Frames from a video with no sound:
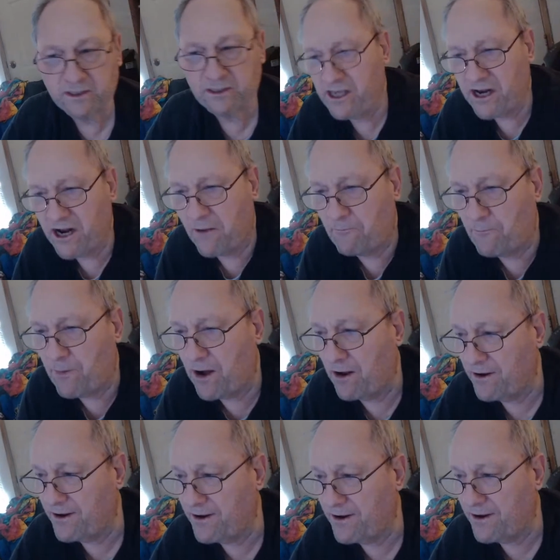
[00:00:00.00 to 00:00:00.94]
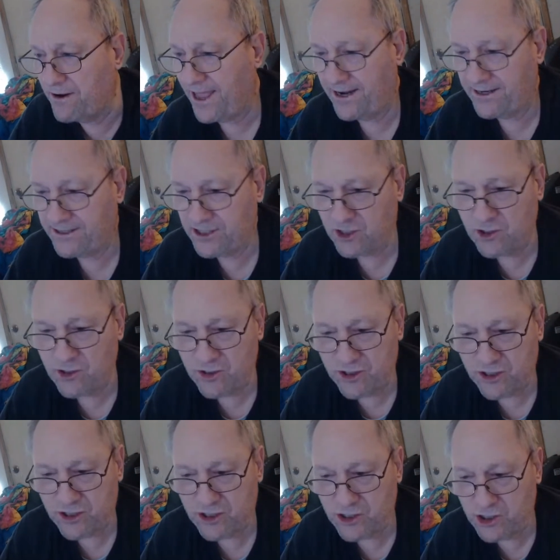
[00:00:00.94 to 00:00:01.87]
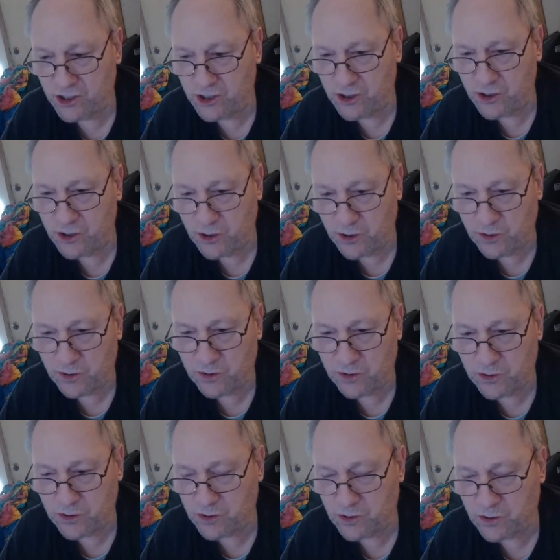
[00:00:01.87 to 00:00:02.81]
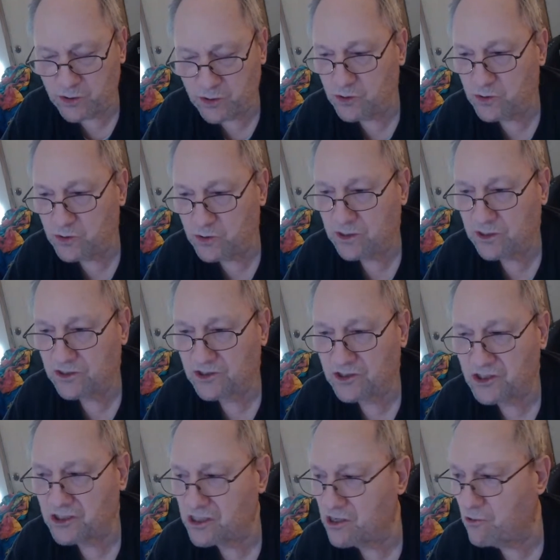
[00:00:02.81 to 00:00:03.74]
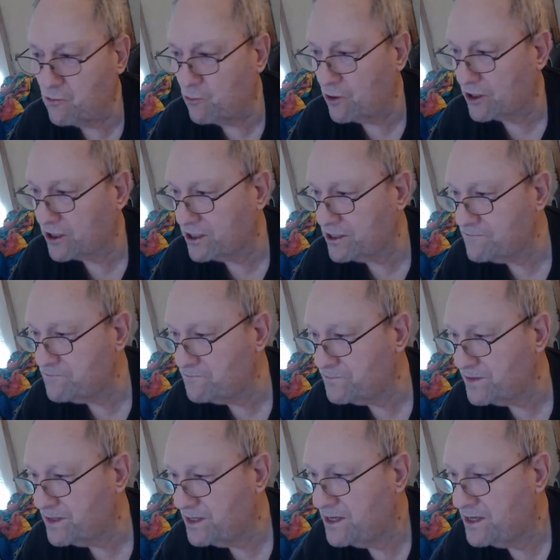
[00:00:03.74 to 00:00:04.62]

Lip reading: Get up on that. Is this thing working?